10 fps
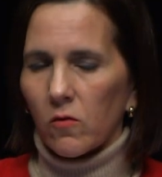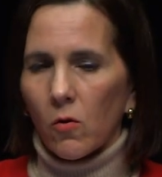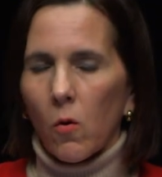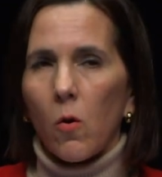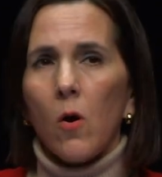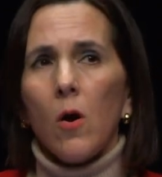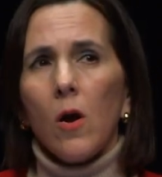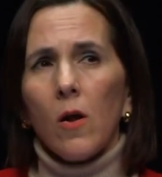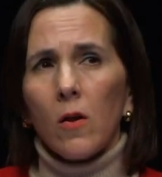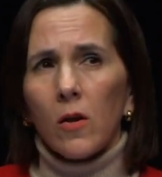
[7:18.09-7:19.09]
So
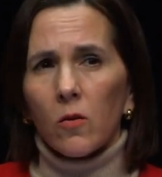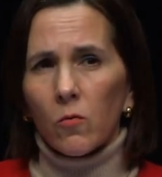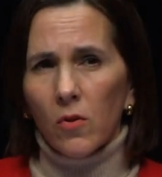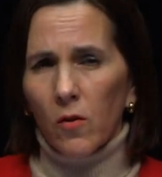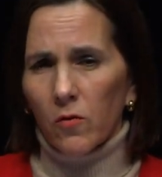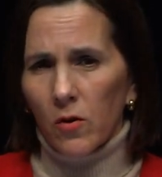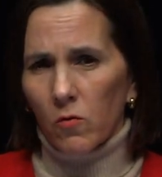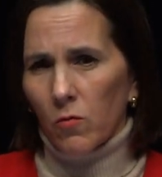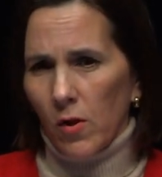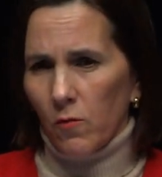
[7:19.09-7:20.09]

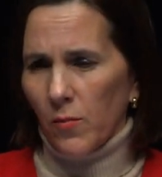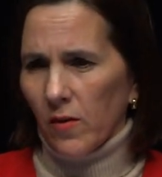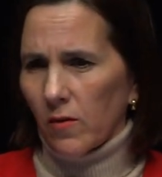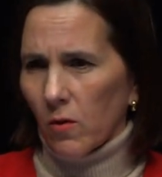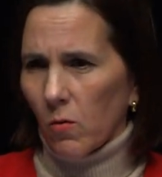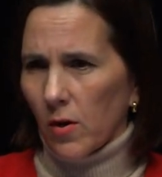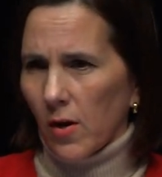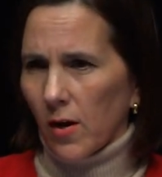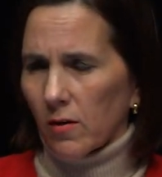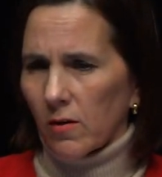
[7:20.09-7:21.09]
2012, Mexico
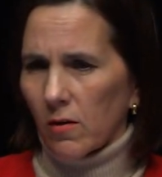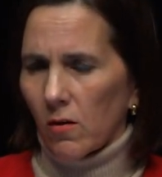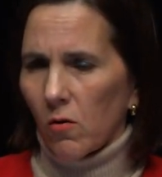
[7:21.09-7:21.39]
enacted